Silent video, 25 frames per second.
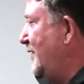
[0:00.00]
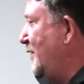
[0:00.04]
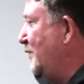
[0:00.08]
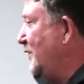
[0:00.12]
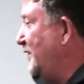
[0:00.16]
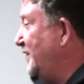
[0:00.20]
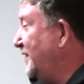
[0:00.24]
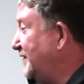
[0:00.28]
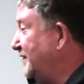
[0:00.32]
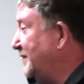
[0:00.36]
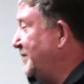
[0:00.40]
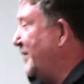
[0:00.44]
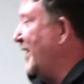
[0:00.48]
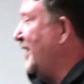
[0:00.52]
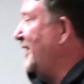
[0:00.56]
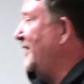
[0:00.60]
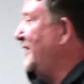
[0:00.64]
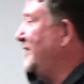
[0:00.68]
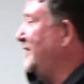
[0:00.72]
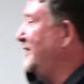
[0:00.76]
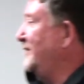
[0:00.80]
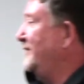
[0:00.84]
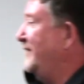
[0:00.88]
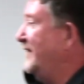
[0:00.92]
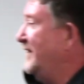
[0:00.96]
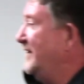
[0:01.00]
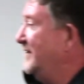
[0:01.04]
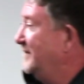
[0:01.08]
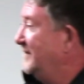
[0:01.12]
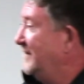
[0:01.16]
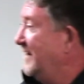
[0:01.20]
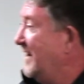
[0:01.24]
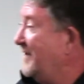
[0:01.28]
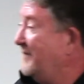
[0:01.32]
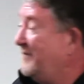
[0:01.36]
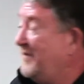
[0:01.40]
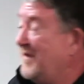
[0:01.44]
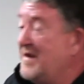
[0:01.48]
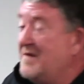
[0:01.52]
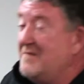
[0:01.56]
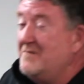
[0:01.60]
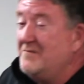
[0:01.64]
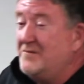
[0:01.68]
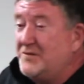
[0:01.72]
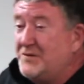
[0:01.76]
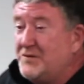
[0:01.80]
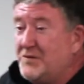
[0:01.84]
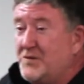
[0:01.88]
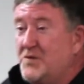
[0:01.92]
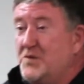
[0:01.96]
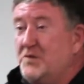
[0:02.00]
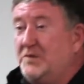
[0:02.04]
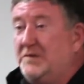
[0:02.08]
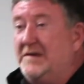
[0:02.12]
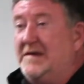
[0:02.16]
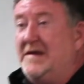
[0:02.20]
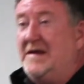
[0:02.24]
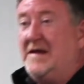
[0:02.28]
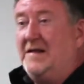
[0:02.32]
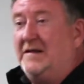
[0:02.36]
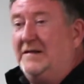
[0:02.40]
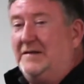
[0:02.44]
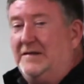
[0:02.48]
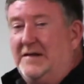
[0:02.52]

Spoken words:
with a smile on their face if they truly